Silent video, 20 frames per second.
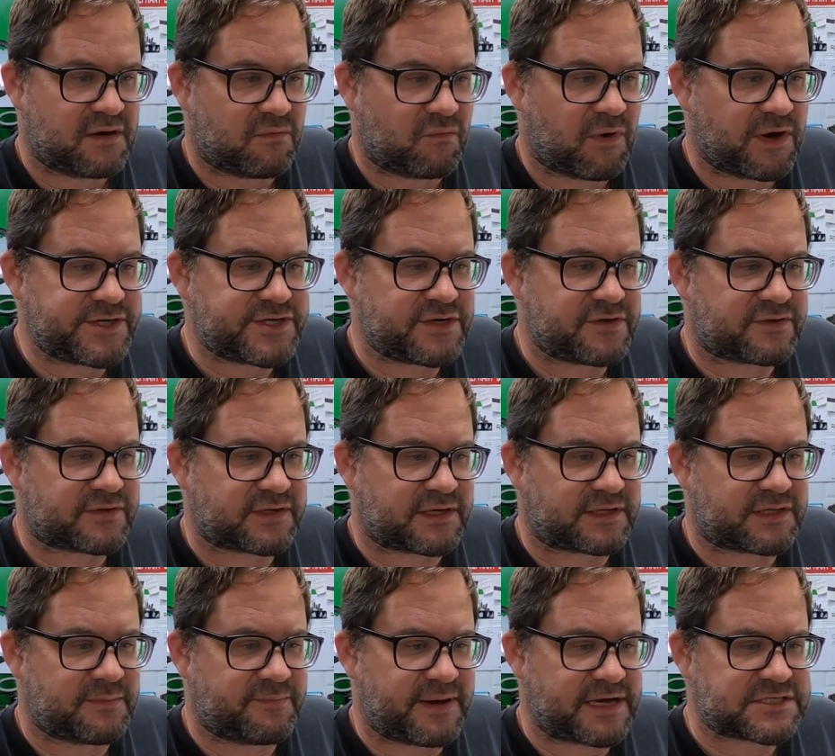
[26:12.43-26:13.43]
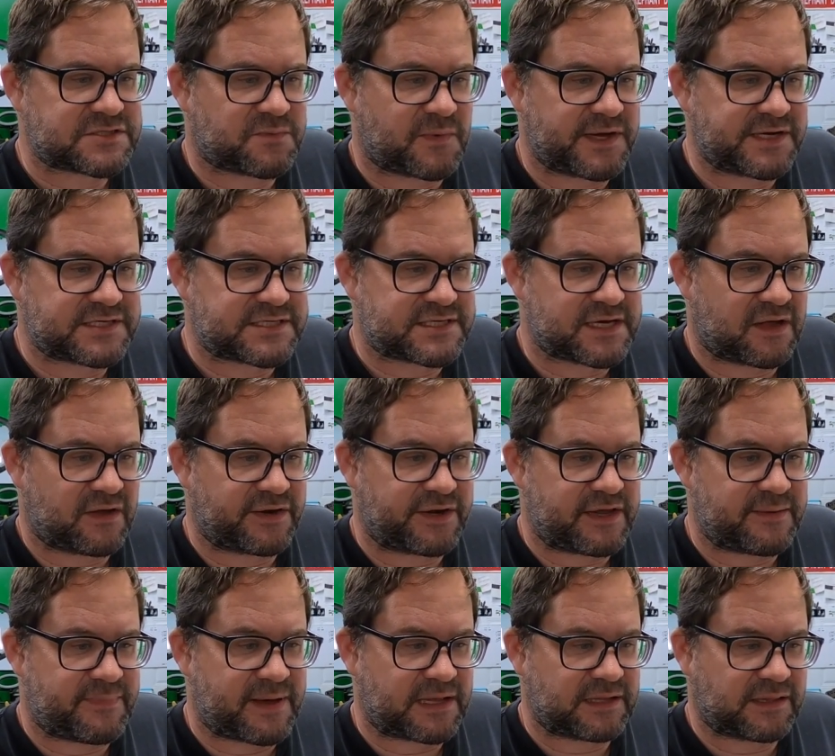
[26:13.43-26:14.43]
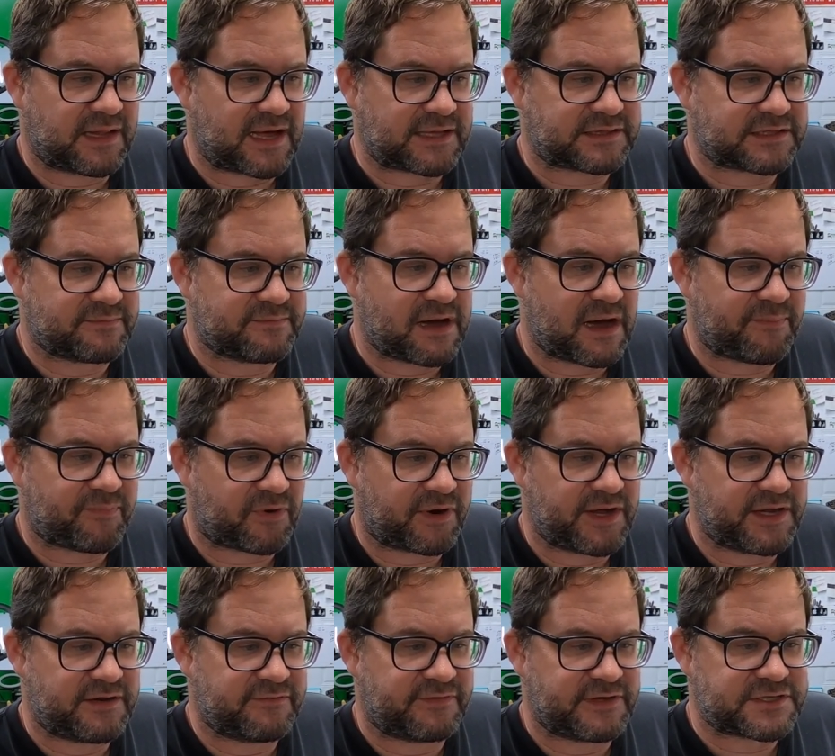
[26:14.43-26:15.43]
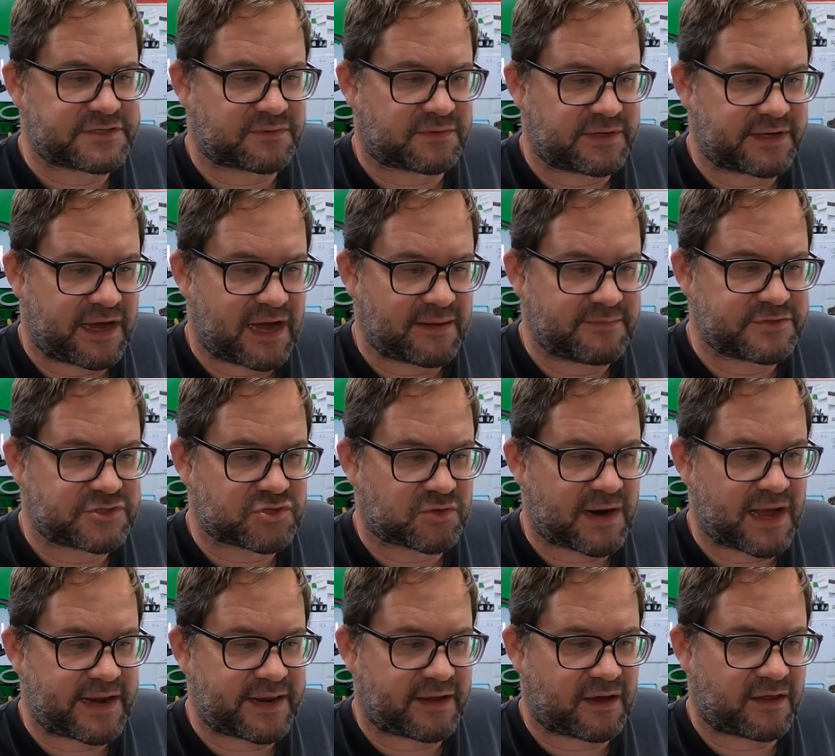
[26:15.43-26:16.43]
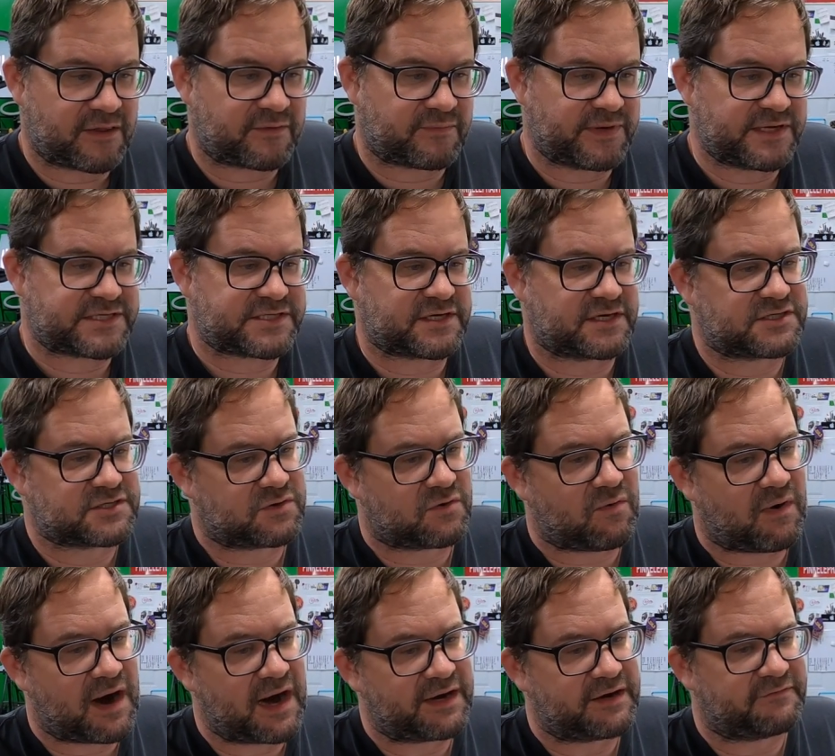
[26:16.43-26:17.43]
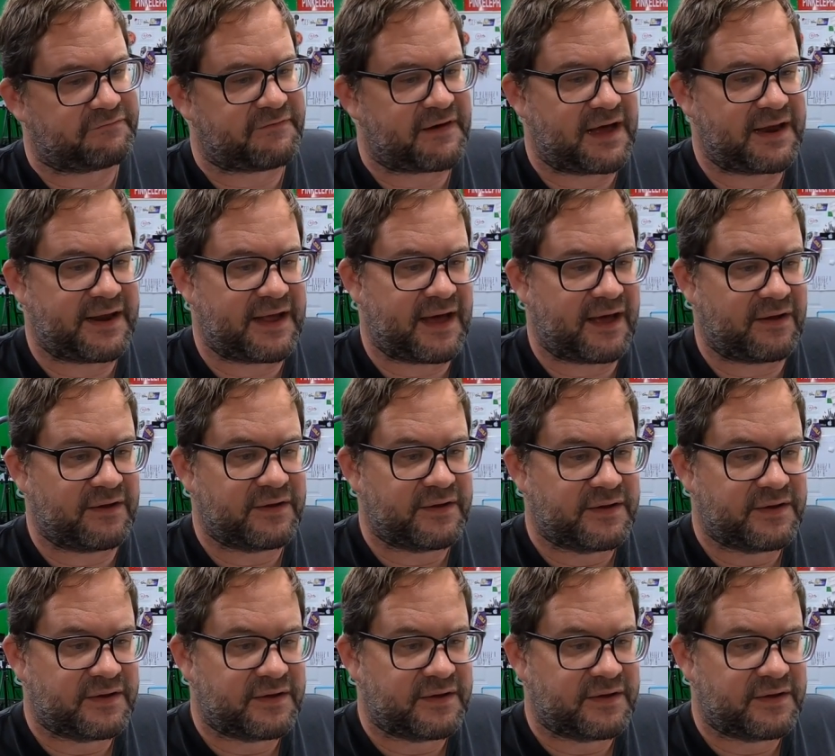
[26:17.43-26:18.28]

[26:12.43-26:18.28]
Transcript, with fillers: What do you think the best way to sell on eBay? Lock them up or individually? I'm dreading all the research required to find out,